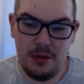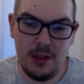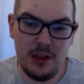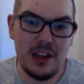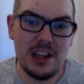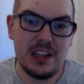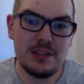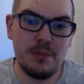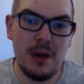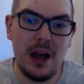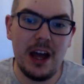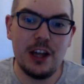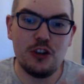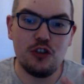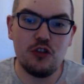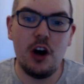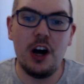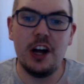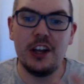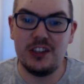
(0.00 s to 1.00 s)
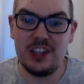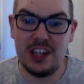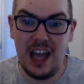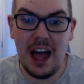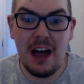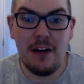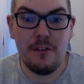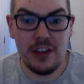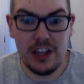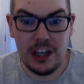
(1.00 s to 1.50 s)
it's better trying to get a
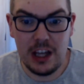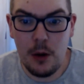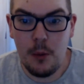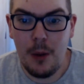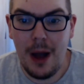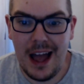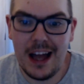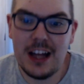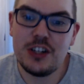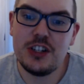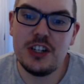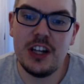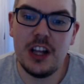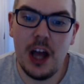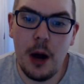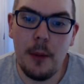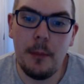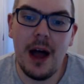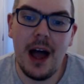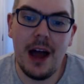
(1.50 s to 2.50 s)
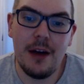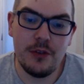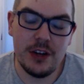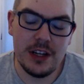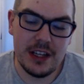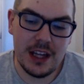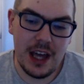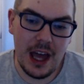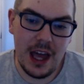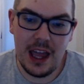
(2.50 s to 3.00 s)
video actually up every
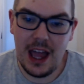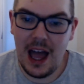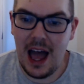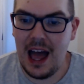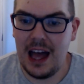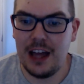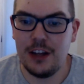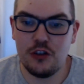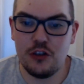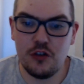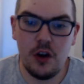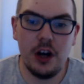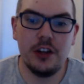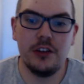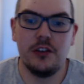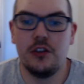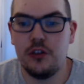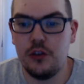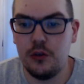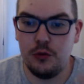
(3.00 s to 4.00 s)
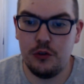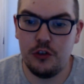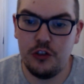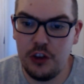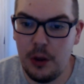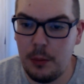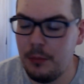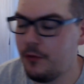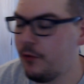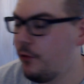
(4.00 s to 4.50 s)
day and try to do
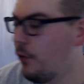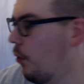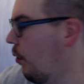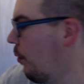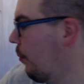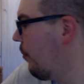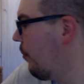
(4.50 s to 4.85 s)
some form